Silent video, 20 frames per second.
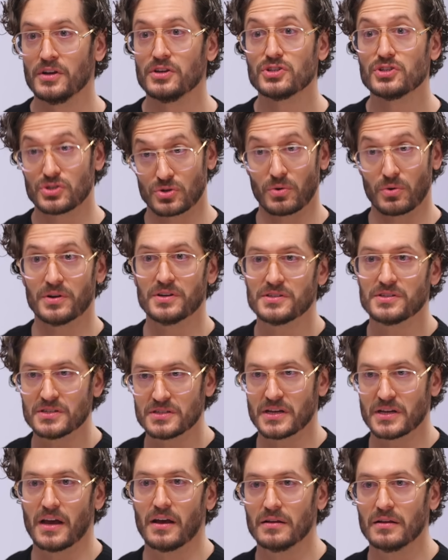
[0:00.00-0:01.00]
stories to
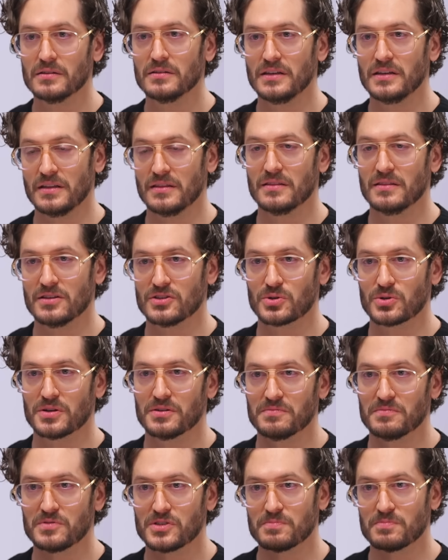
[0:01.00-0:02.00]
tell in the sort
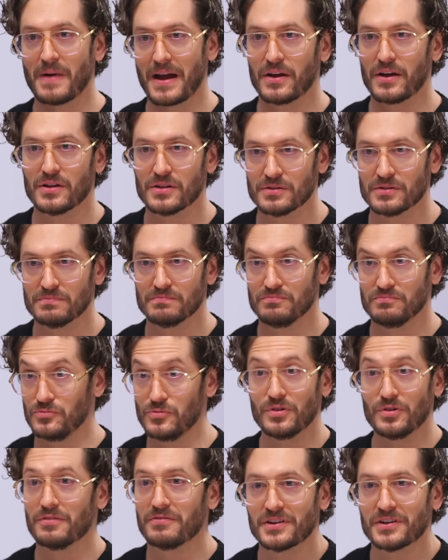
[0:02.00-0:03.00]
of Smile
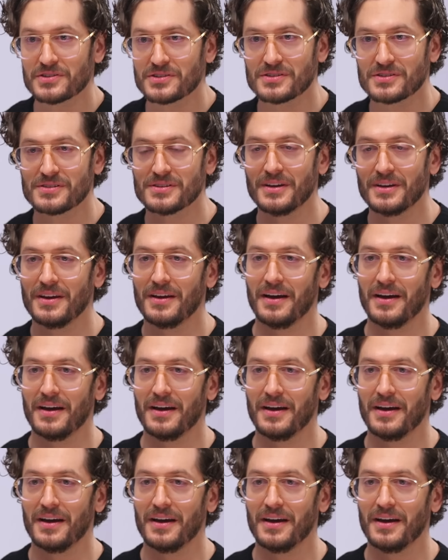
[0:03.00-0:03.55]
universe,